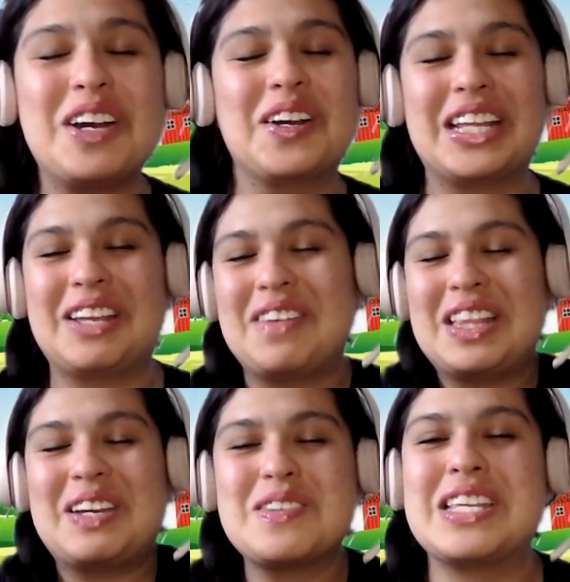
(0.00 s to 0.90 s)
bueno que
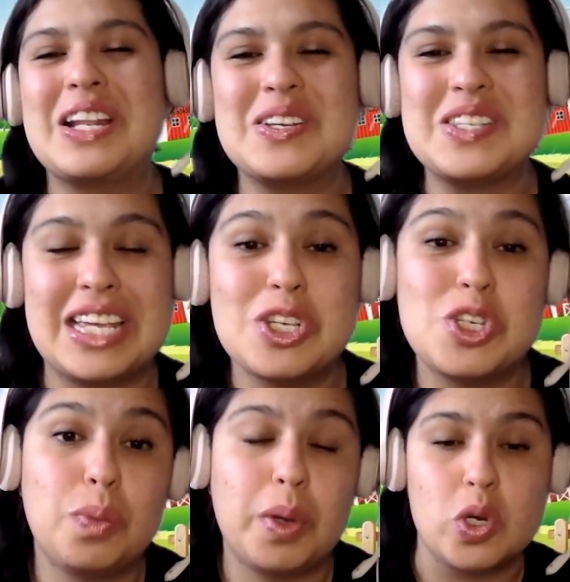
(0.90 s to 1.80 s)
también te gustan los
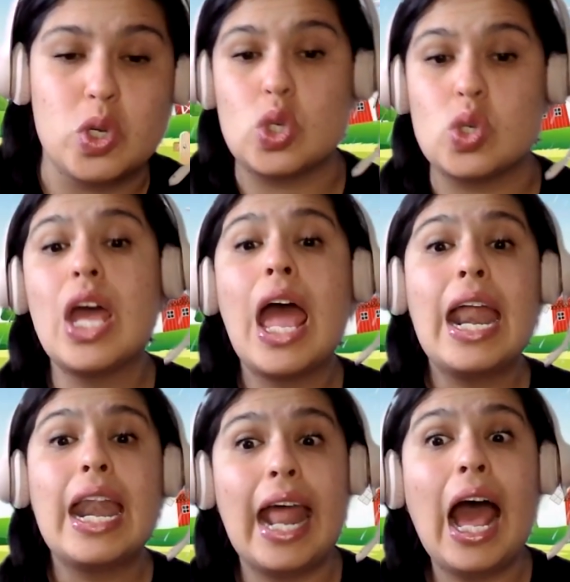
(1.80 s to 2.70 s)
días lluviosos.
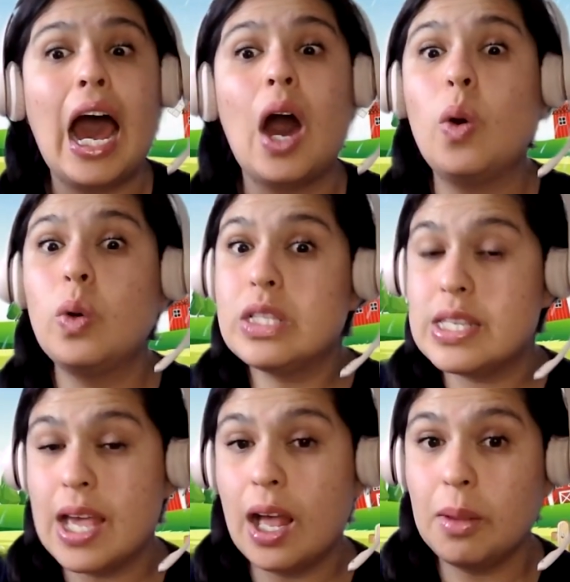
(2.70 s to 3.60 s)
Now,
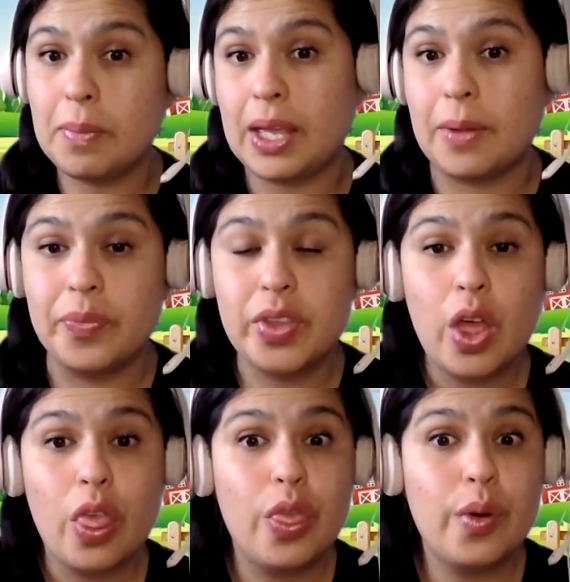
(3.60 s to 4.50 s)
tell me,
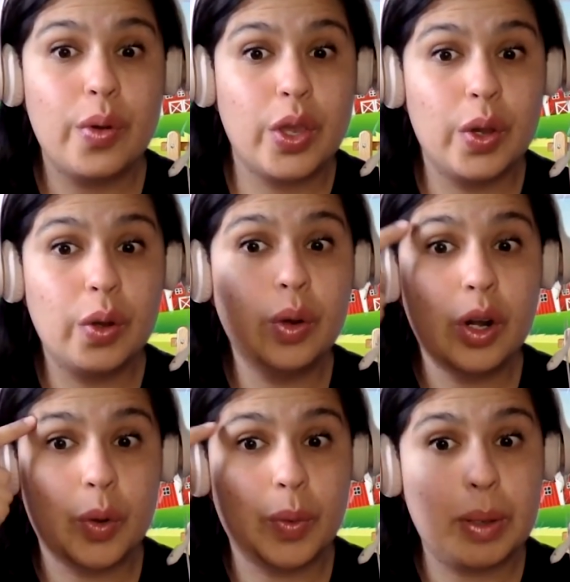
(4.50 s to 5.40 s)
do you
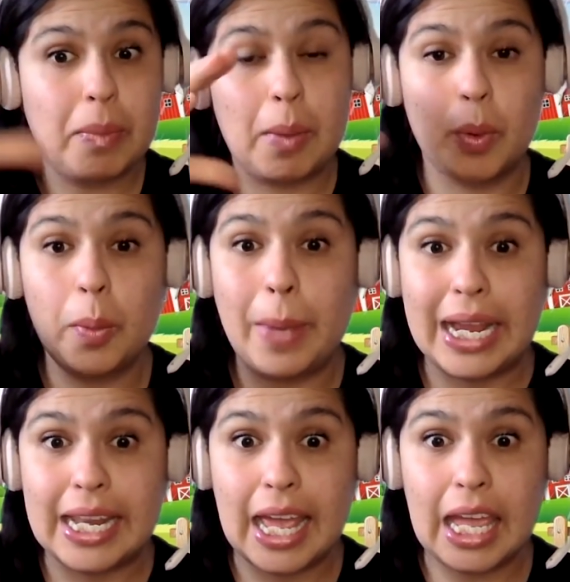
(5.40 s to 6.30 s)
remember
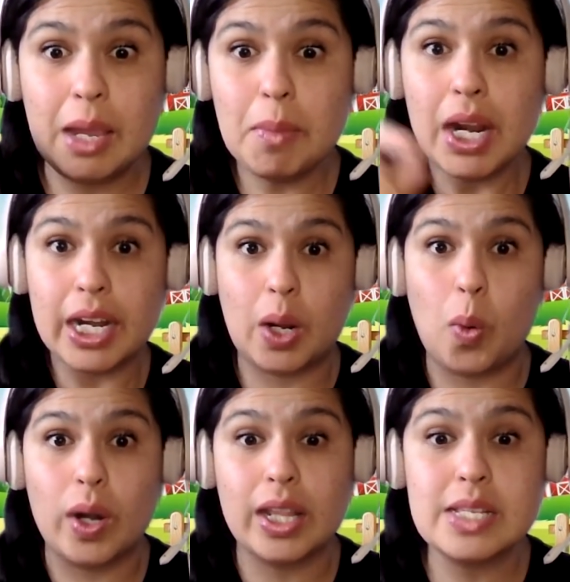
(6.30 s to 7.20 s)
my name?
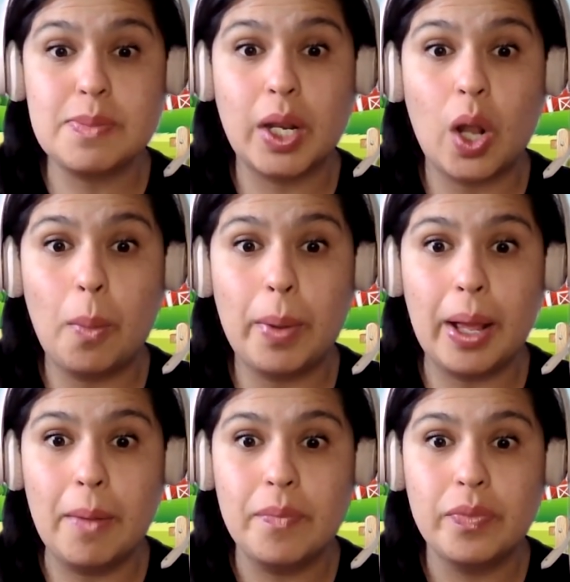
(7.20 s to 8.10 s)
¿Recuerdas mi nombre?
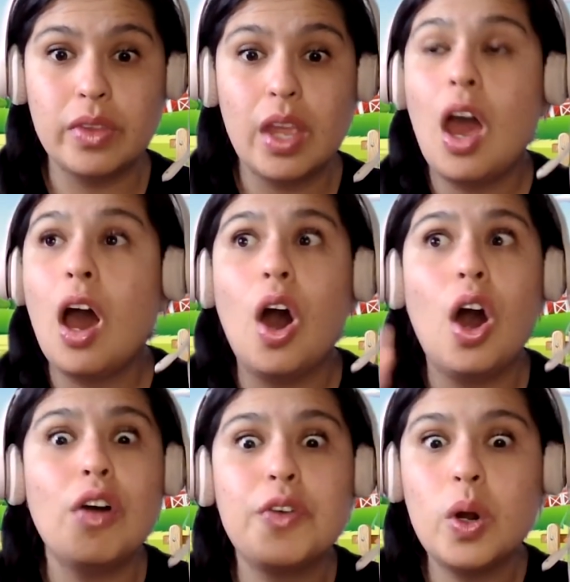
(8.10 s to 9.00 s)

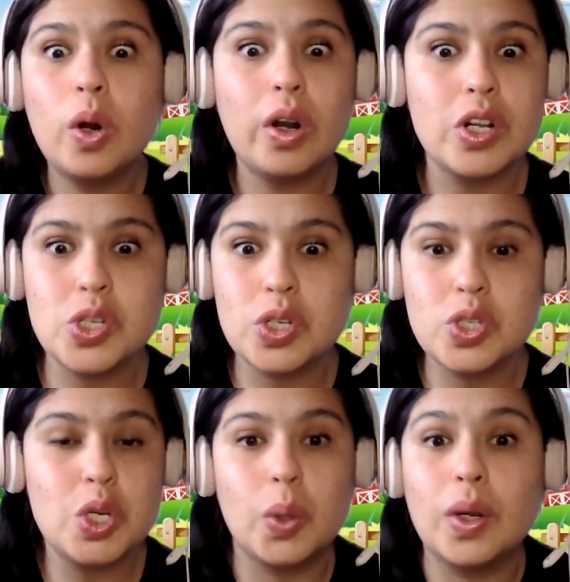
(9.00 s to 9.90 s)
Of course you
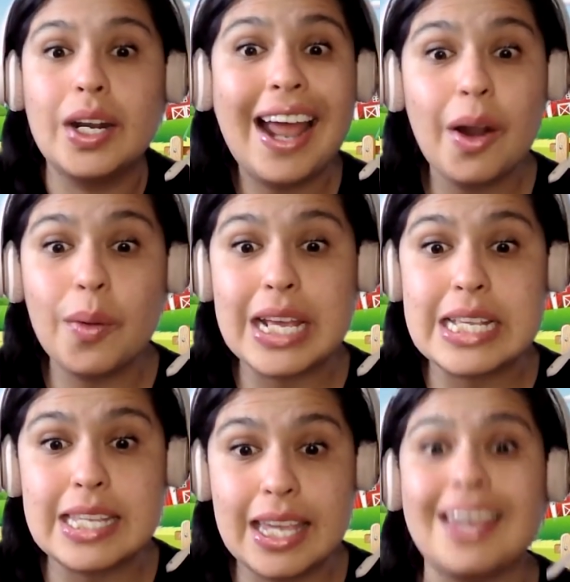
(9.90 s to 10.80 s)
do. Claro que
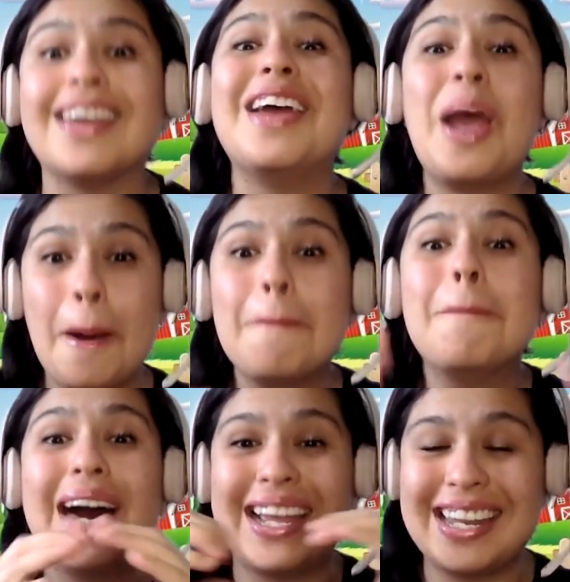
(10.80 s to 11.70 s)
sí.
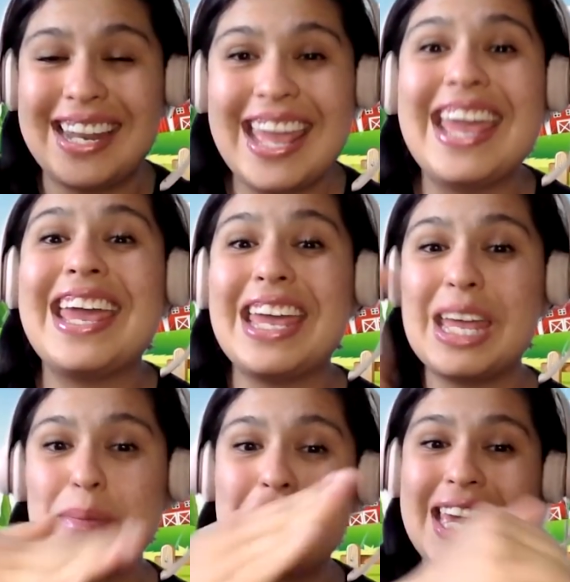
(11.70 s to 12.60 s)
My
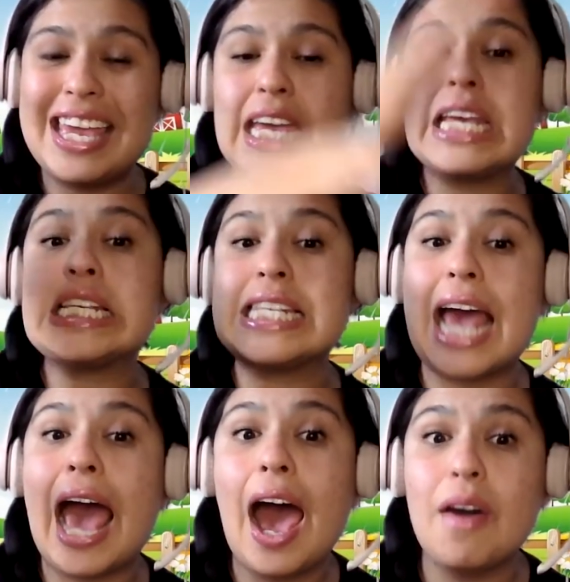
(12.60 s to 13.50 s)
name is
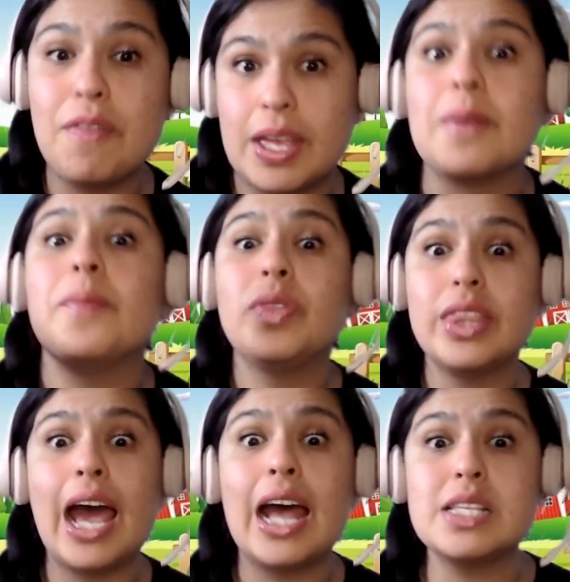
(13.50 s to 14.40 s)
Abby.
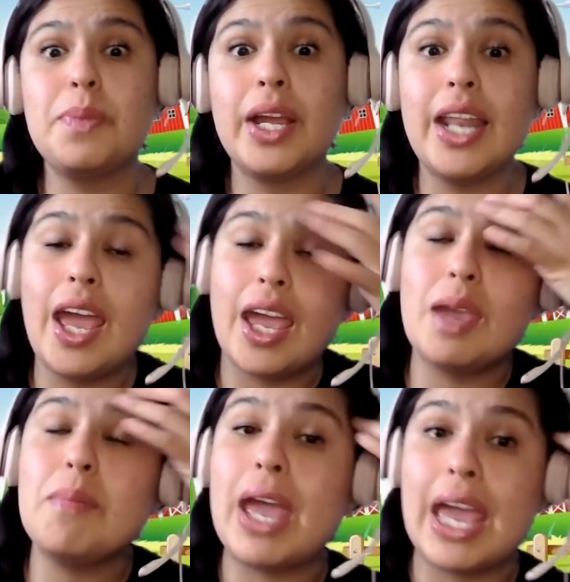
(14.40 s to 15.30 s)
That's my
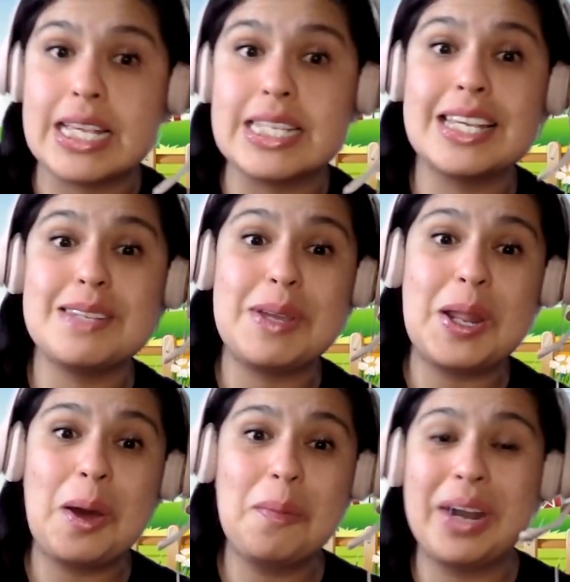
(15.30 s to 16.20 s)
name. Ese es mi
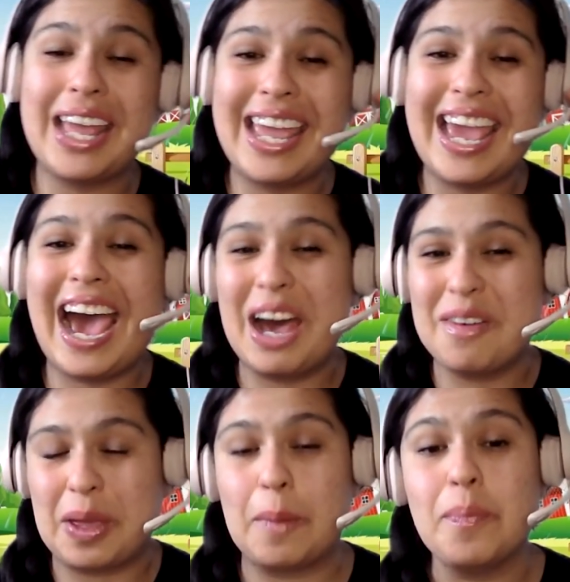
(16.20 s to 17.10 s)
nombre,
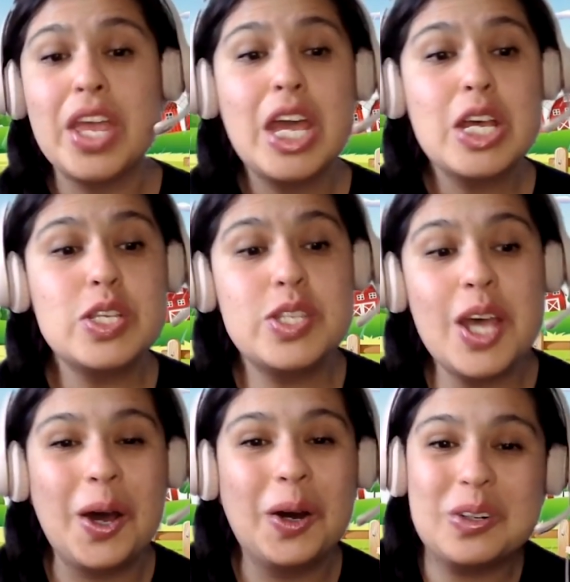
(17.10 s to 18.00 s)
Abby.
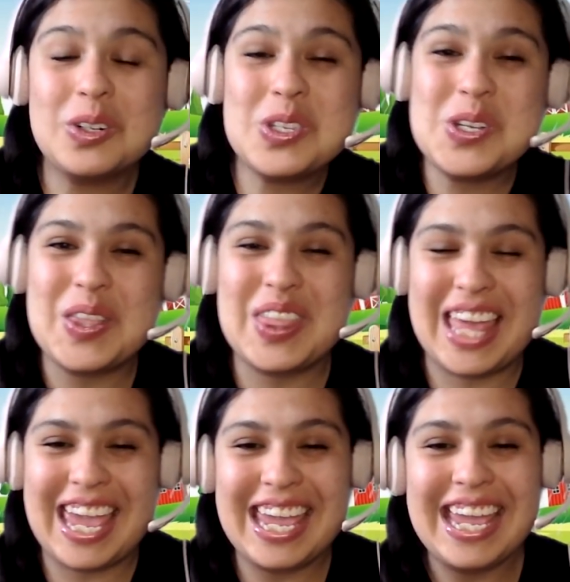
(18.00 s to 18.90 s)
So
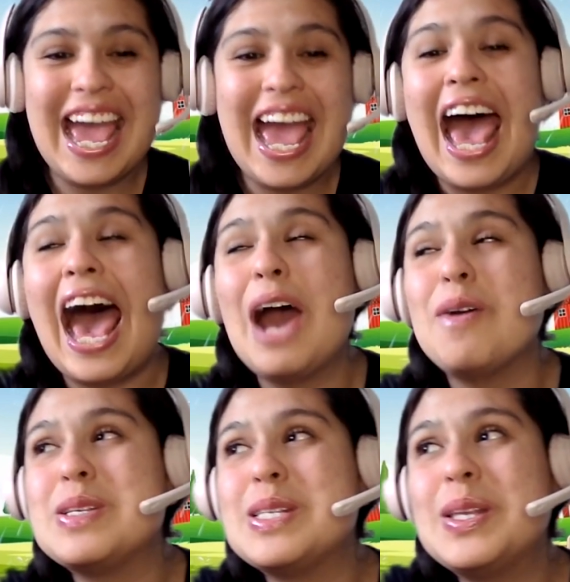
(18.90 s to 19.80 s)
today I
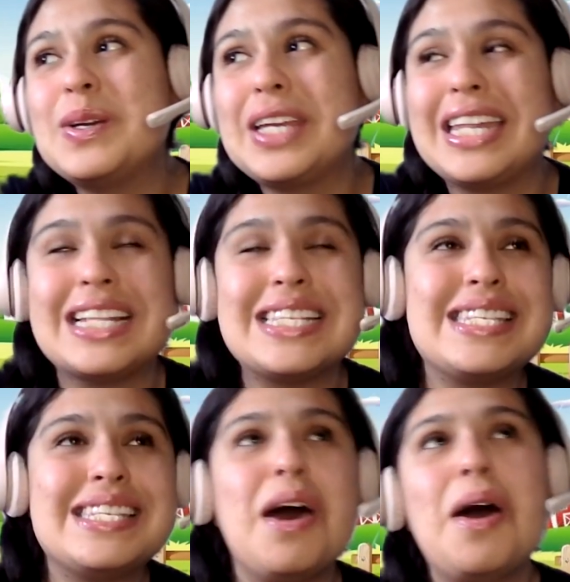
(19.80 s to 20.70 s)
was looking at
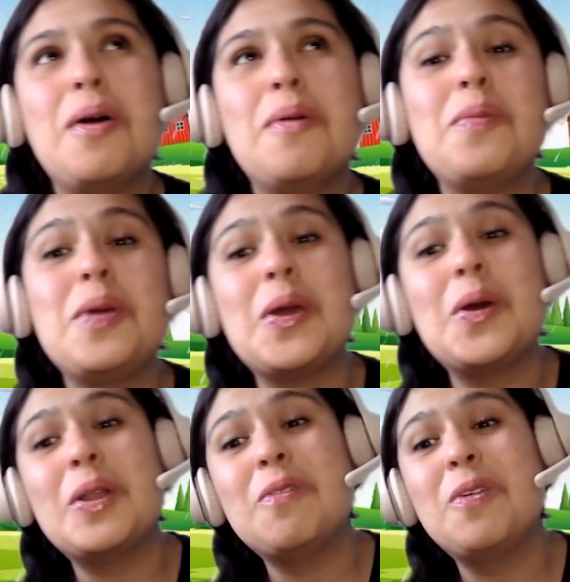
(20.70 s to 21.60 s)
some
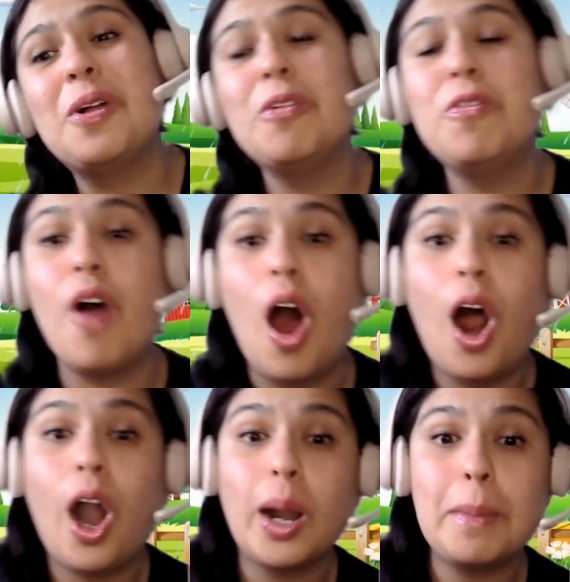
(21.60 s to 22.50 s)
beautiful
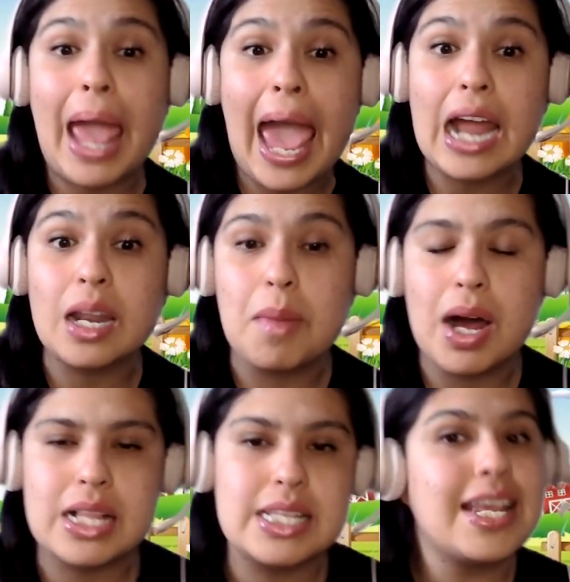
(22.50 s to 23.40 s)
farm
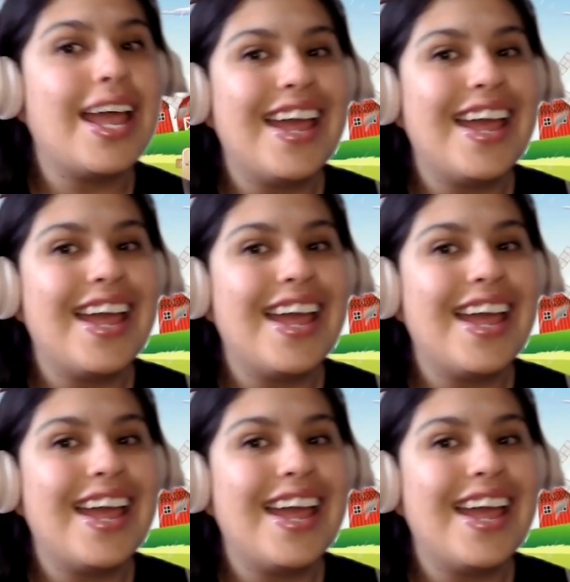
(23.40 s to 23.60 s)
animals.